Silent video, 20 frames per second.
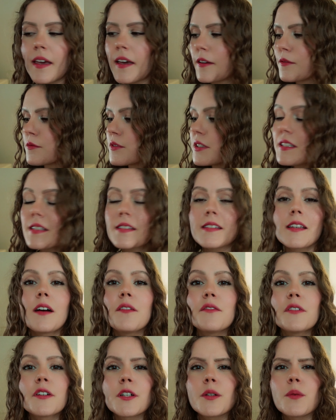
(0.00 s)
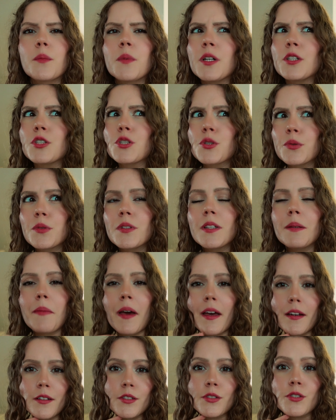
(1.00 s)
and rediscover what truly
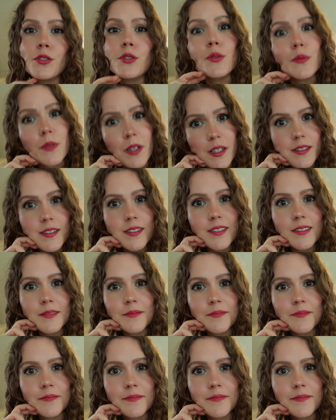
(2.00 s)
matters to us?